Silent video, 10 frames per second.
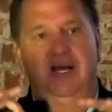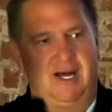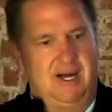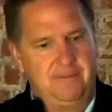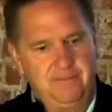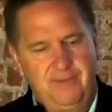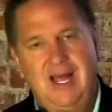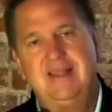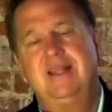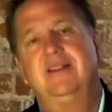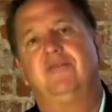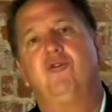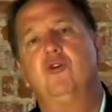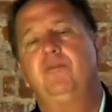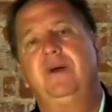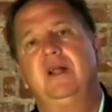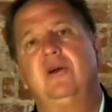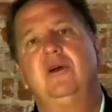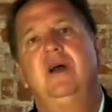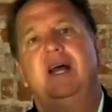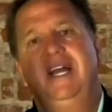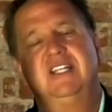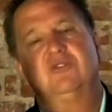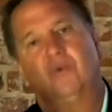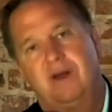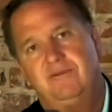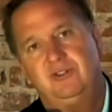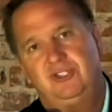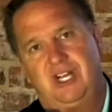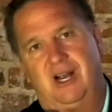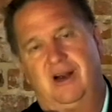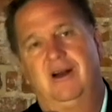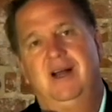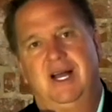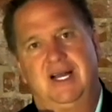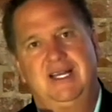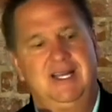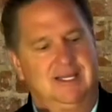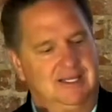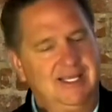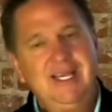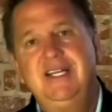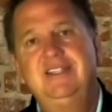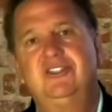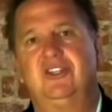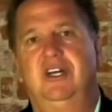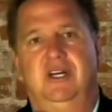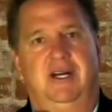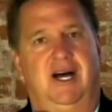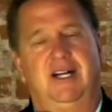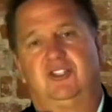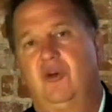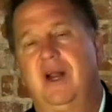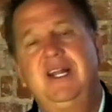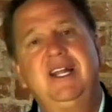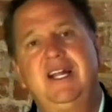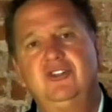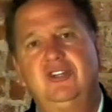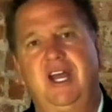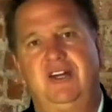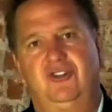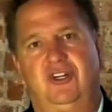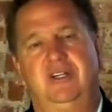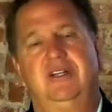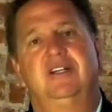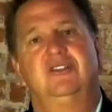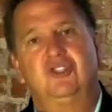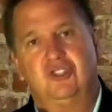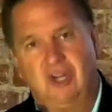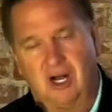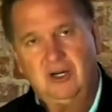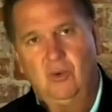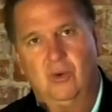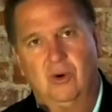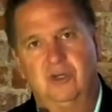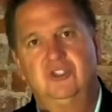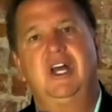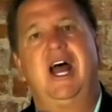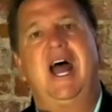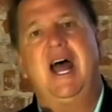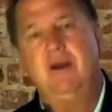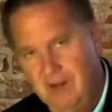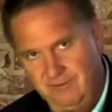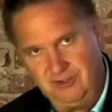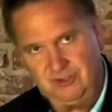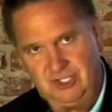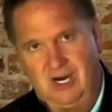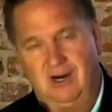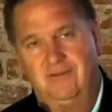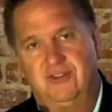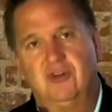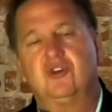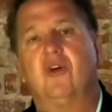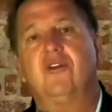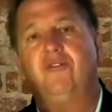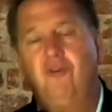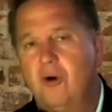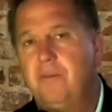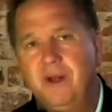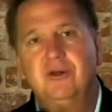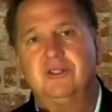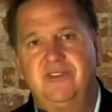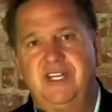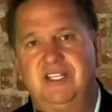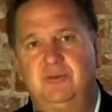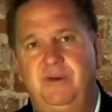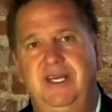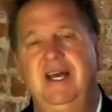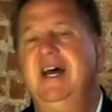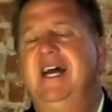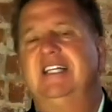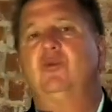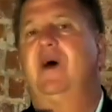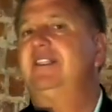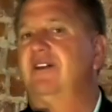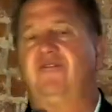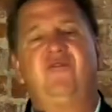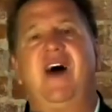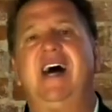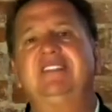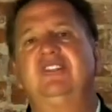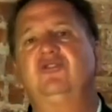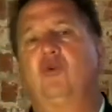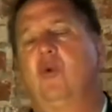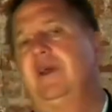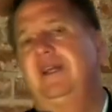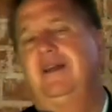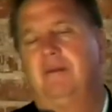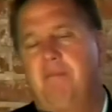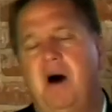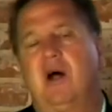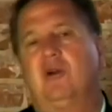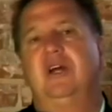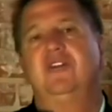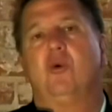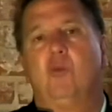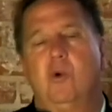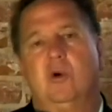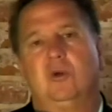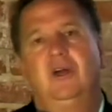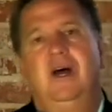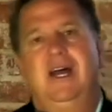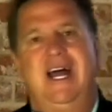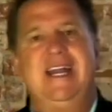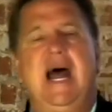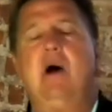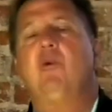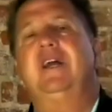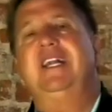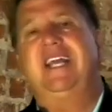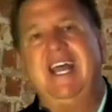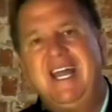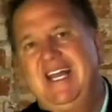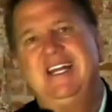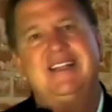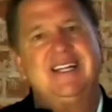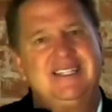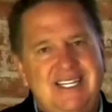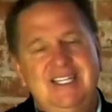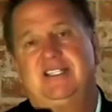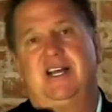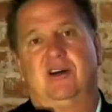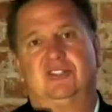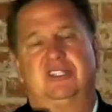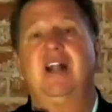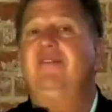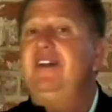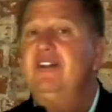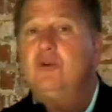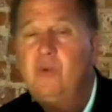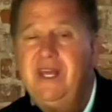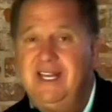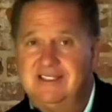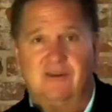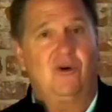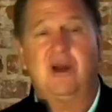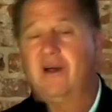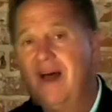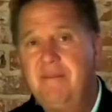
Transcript: and then the fourth pillar is revenue share. Again, leads, training and education, stock awards, and revenue share. Those are the four pillars of EXP. It's why it's the fastest growing model in the world. And now we're gonna get into the details, kind of into the weeds of what all that